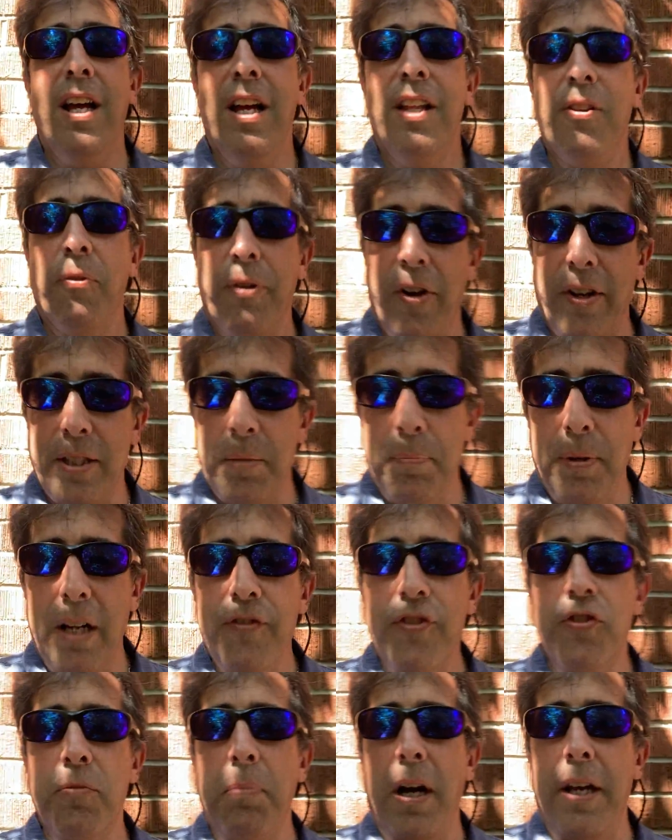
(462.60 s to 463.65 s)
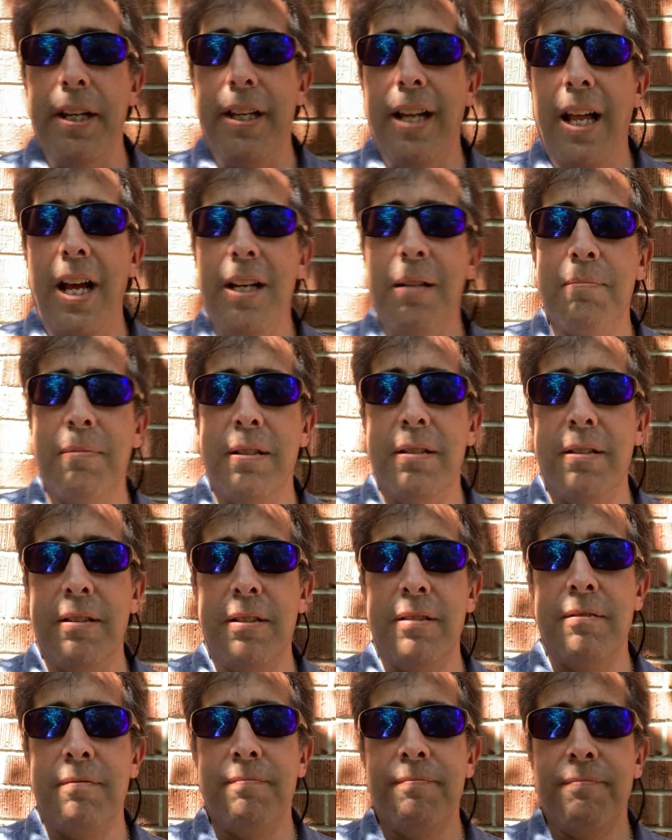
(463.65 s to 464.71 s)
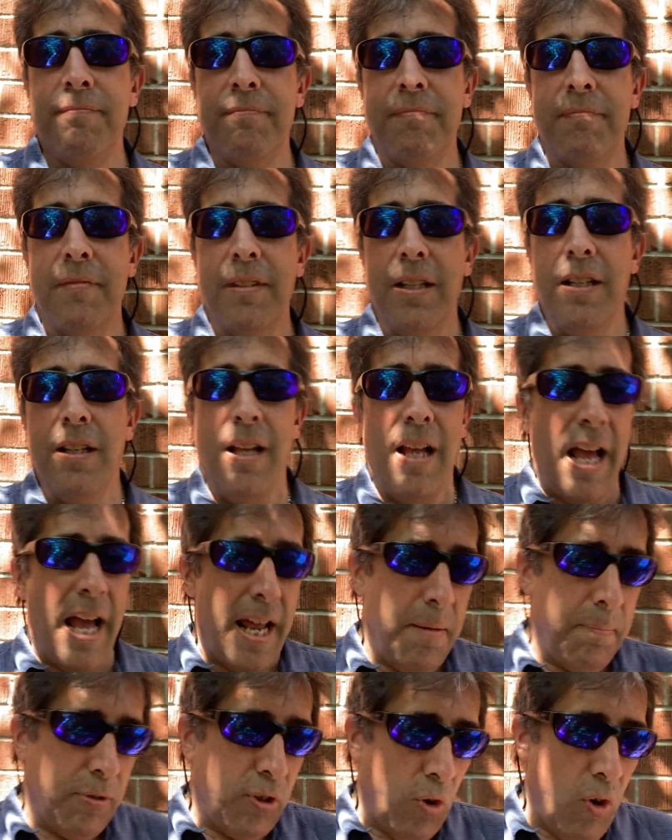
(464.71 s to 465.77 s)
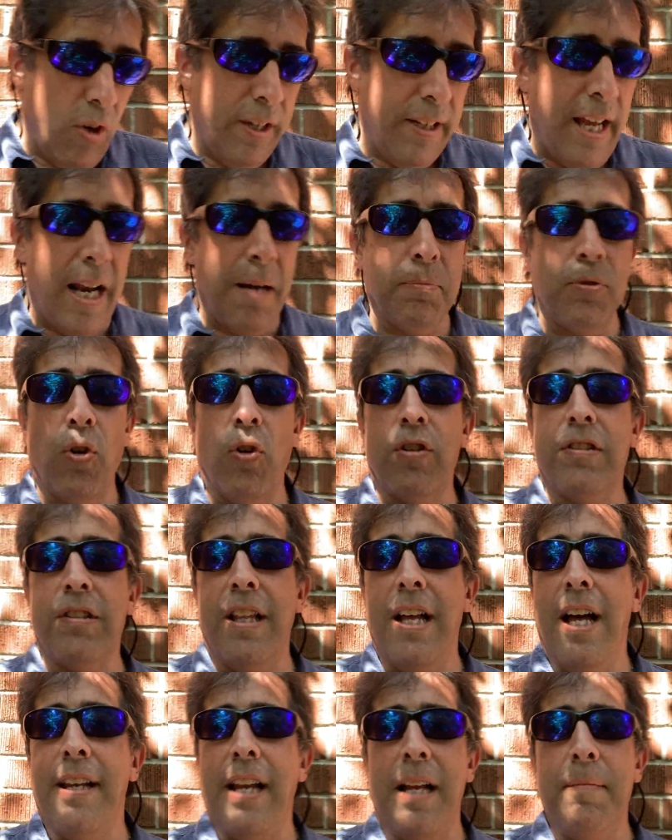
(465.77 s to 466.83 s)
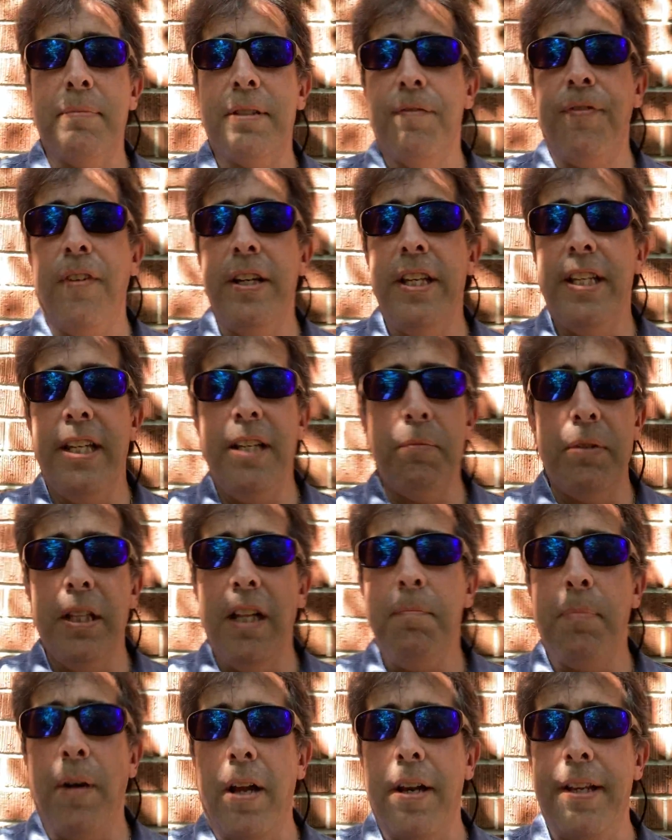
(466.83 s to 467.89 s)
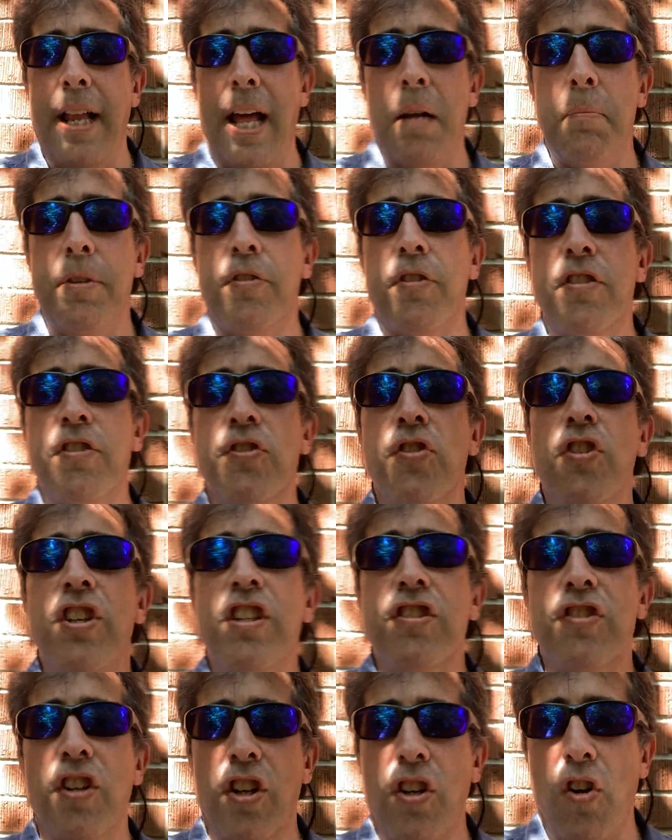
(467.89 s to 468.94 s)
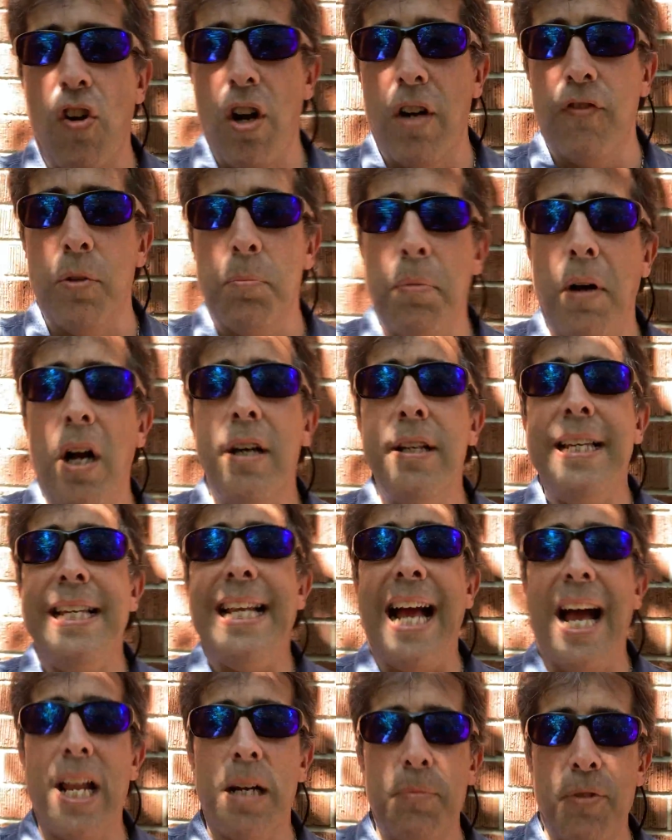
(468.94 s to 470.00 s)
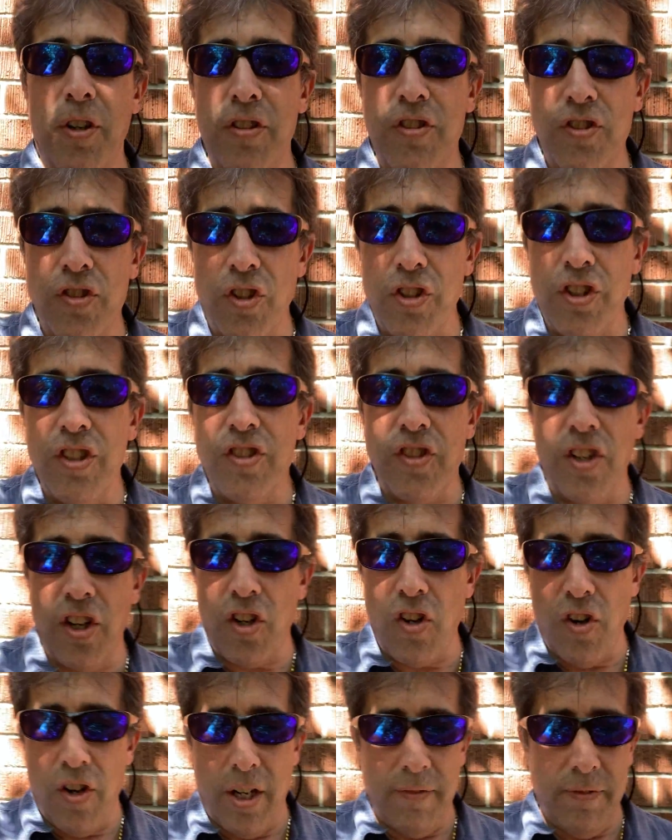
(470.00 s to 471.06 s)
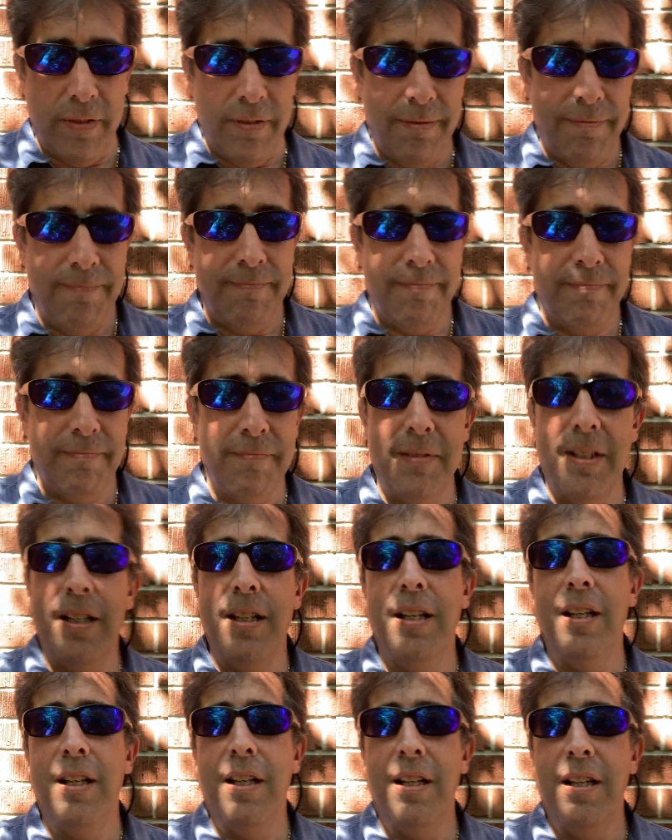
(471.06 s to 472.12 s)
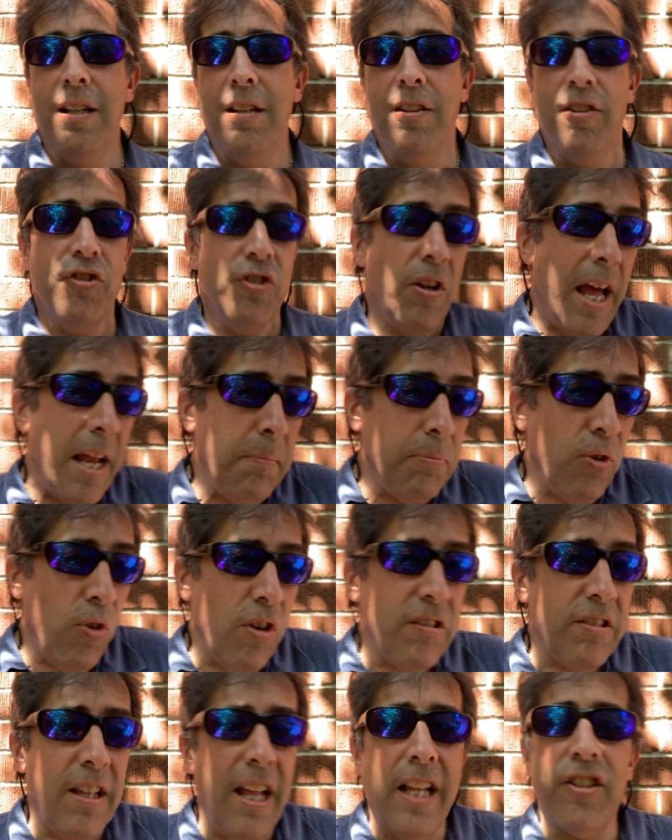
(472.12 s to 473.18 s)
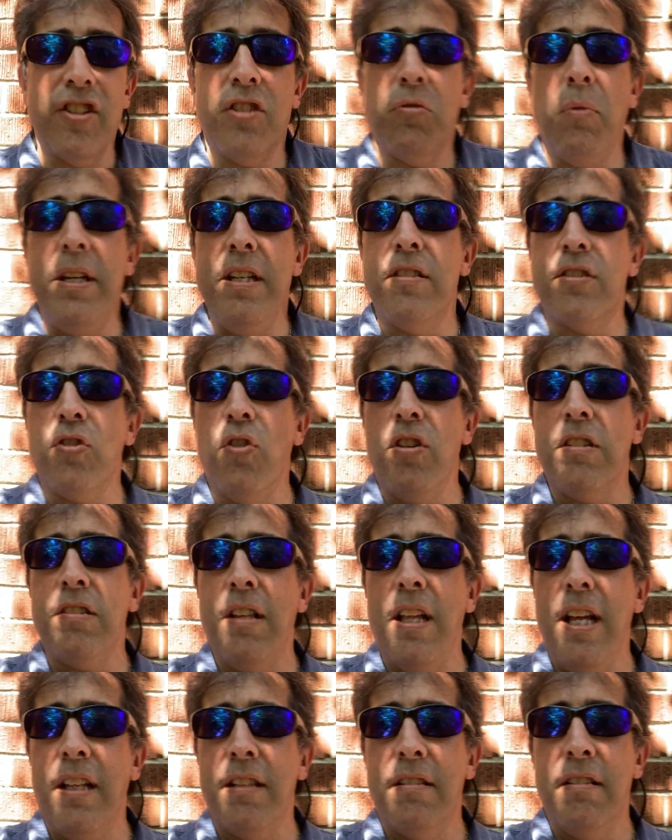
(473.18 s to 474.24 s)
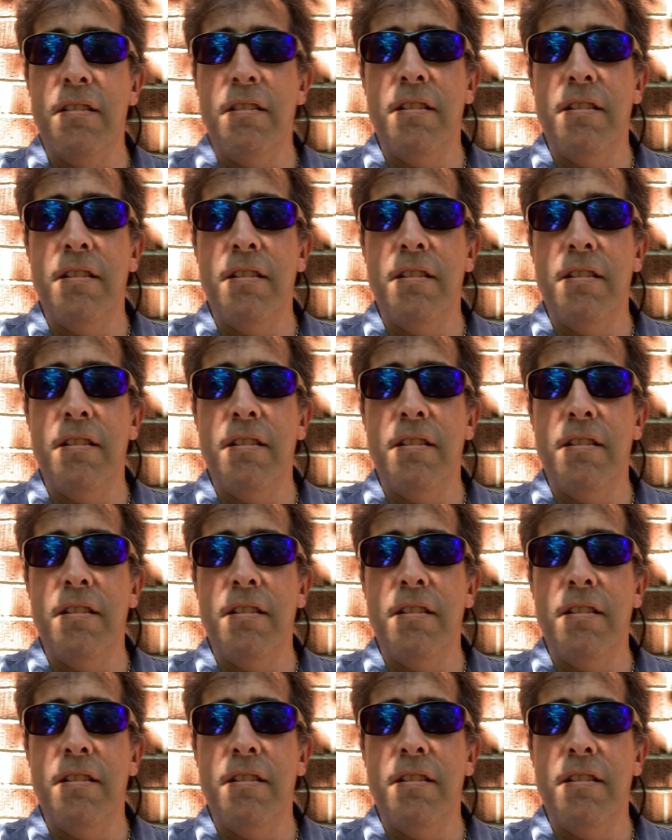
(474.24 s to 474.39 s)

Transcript: Then we got to breakfast, Bonnie and Adam. Adam's talking, Adam talks loud. Adam's a funny kid. We love Bonnie and Adam. They're a circus and a carnival. Bonnie and Adam are a circus and a carnival. So Adam talks loud. Just the way he is, talks loud.